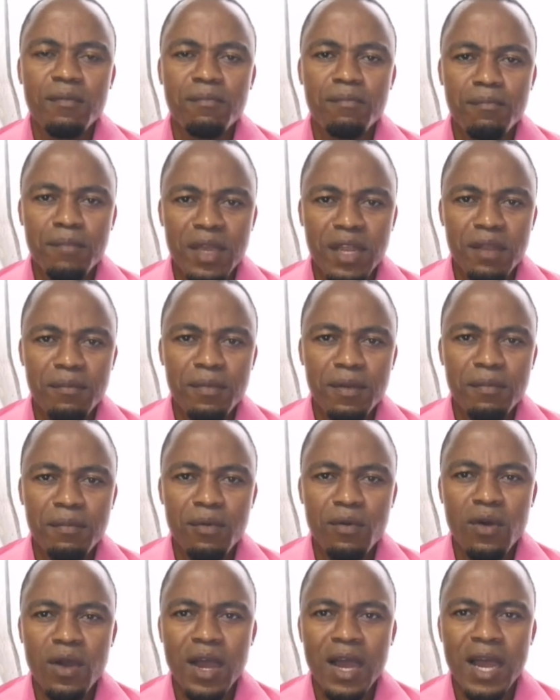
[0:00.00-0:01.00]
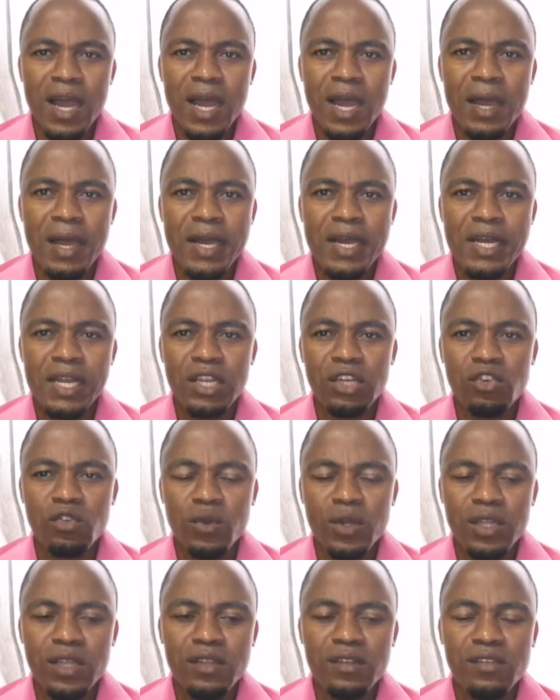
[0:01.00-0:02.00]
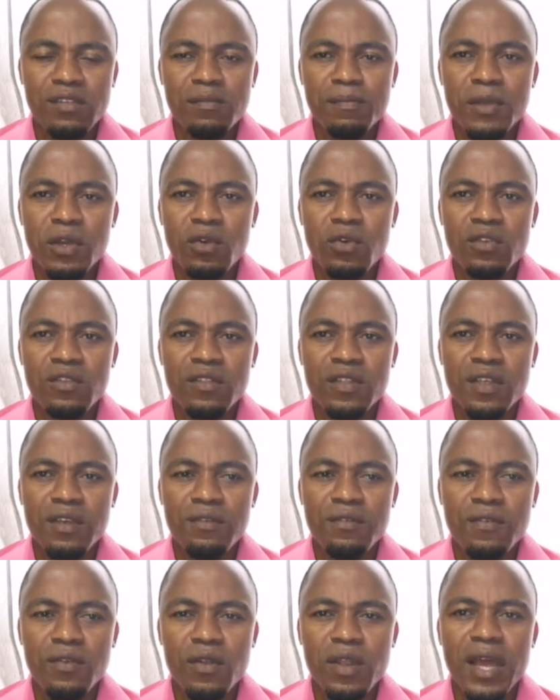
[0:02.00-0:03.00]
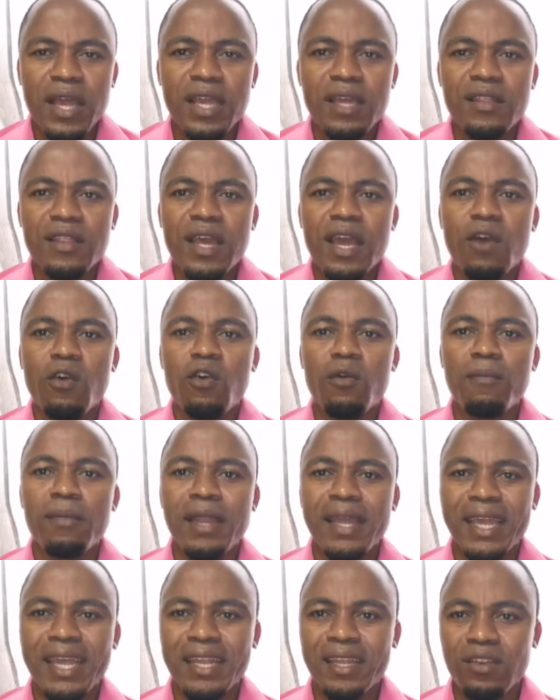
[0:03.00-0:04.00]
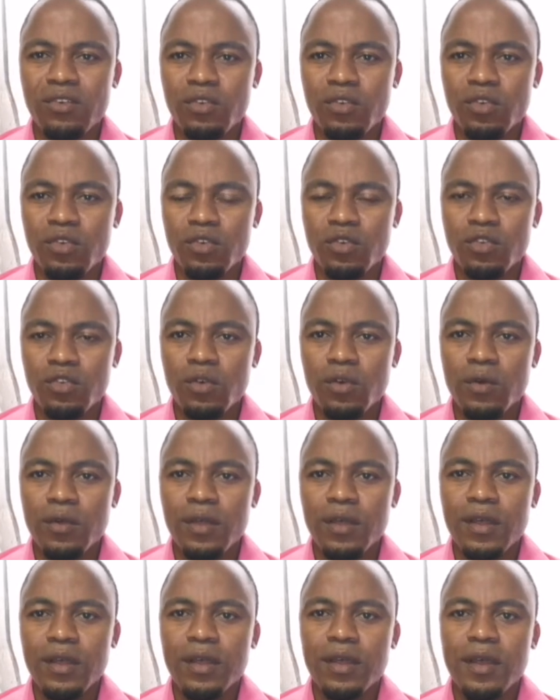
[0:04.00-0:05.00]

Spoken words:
many people are doing this because they feel like they are obligated to do so,